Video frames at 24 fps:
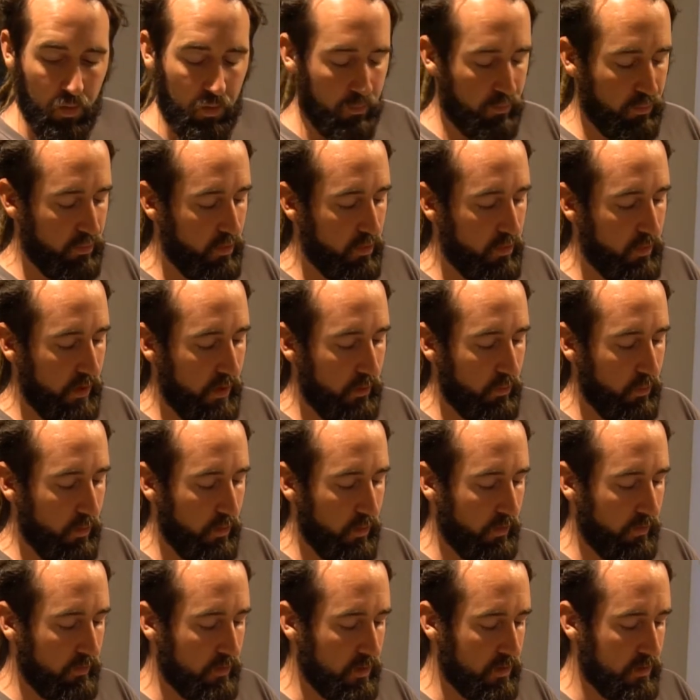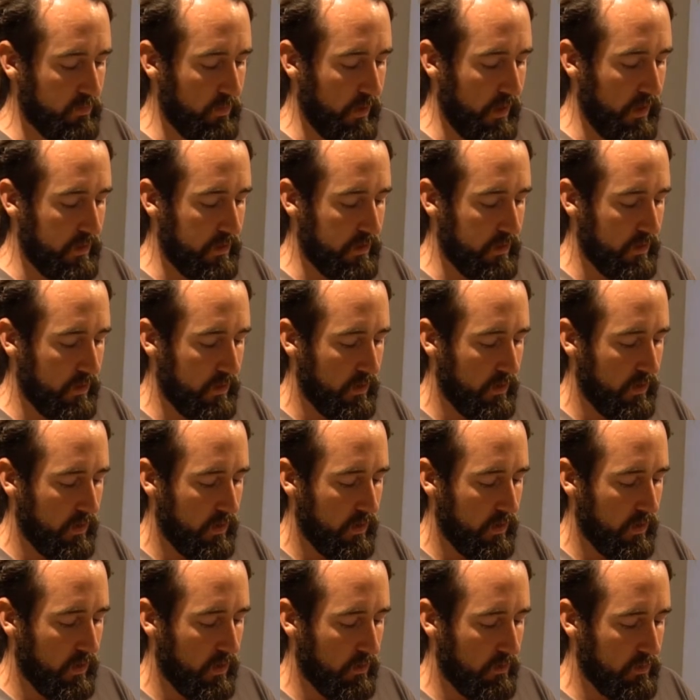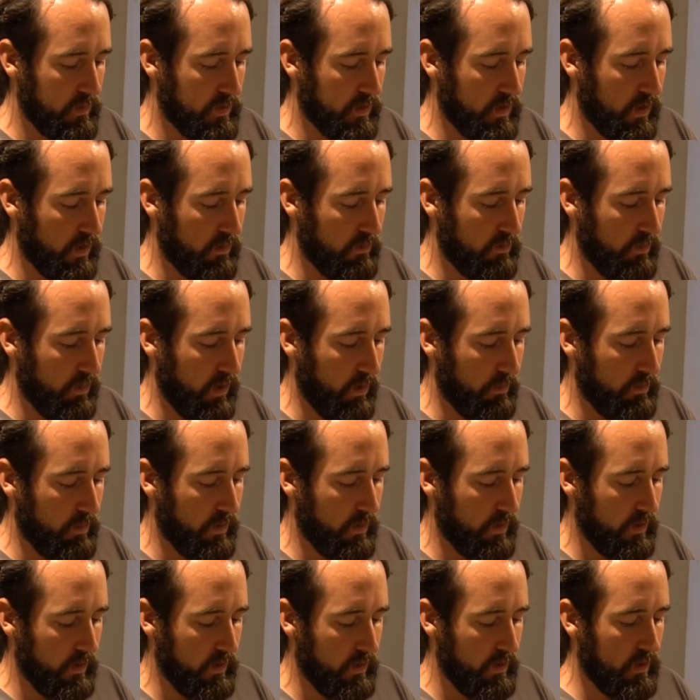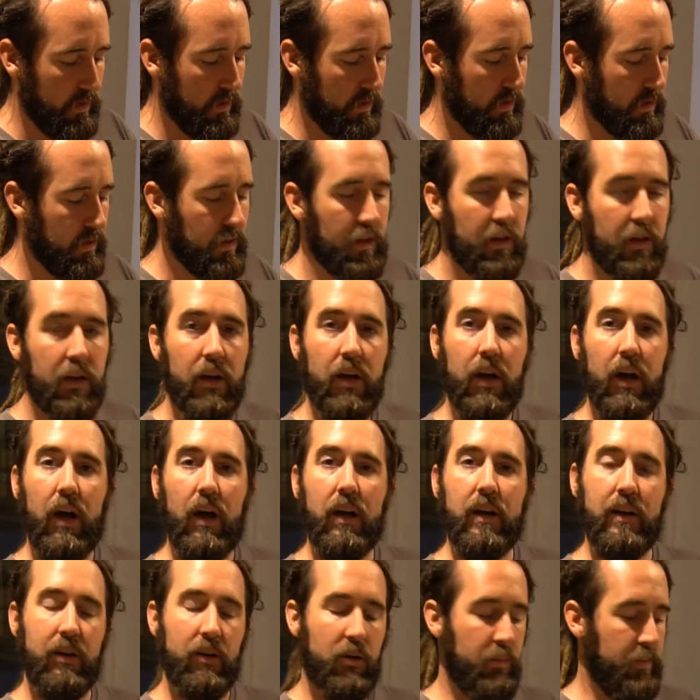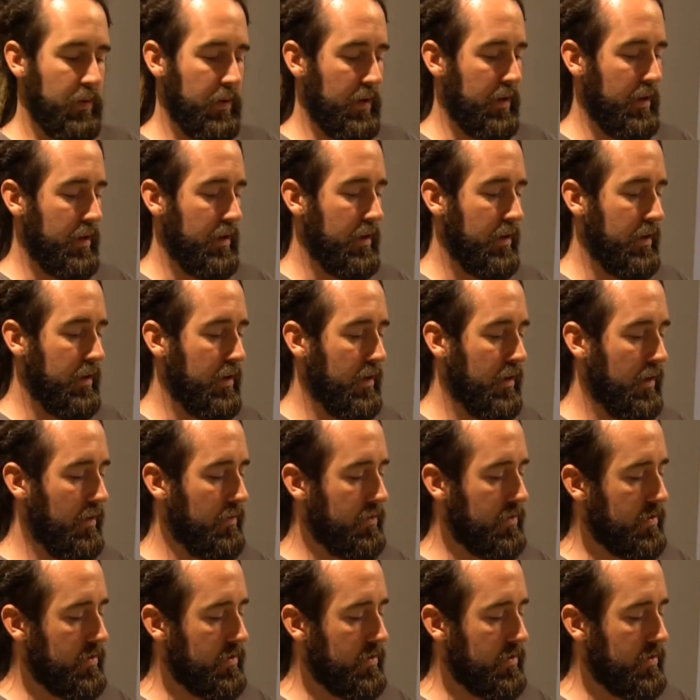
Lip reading: pruning wound I've just made. I'm just going to rub a little bit of